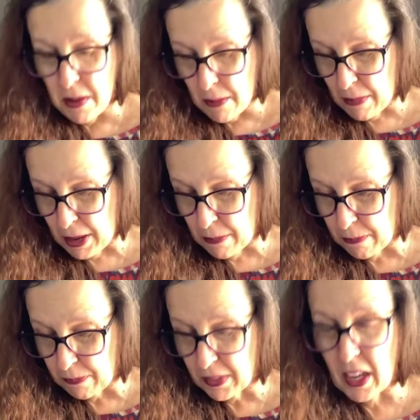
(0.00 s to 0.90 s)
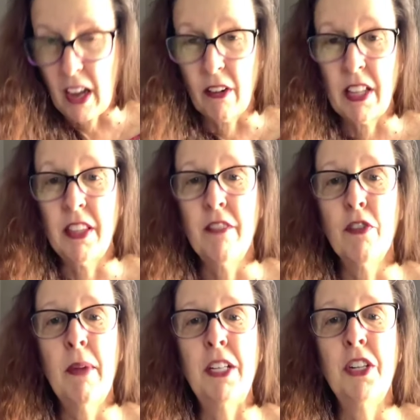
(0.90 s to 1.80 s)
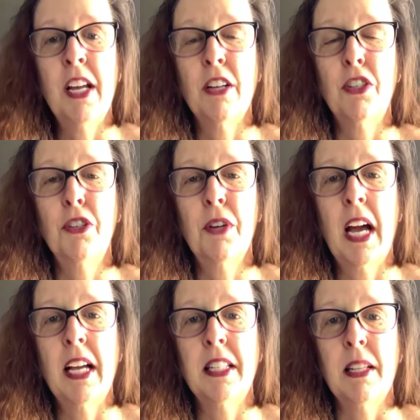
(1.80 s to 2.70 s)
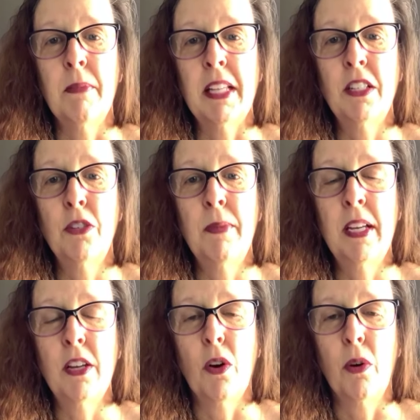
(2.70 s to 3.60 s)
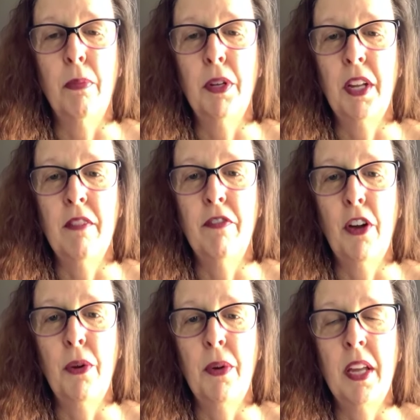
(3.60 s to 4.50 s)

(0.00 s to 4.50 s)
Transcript: But I'll get the information out to you guys that message me or put info